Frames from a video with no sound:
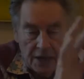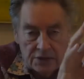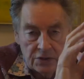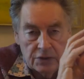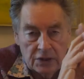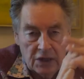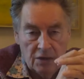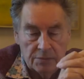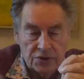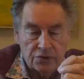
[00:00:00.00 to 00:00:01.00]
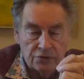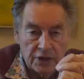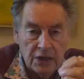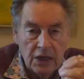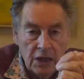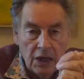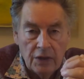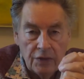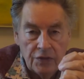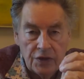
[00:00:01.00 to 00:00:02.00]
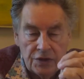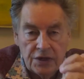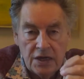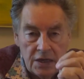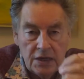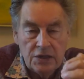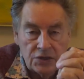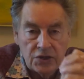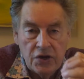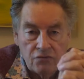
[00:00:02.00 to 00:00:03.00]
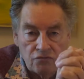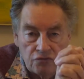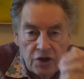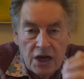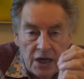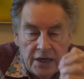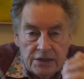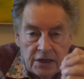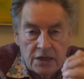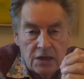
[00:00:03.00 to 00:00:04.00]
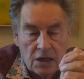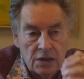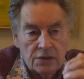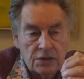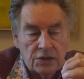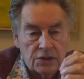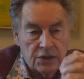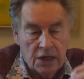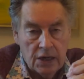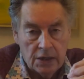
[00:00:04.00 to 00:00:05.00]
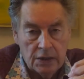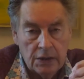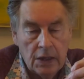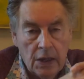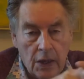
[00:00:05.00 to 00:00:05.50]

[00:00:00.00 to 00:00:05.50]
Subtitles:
back to the chemistry, the DEC really didn't understand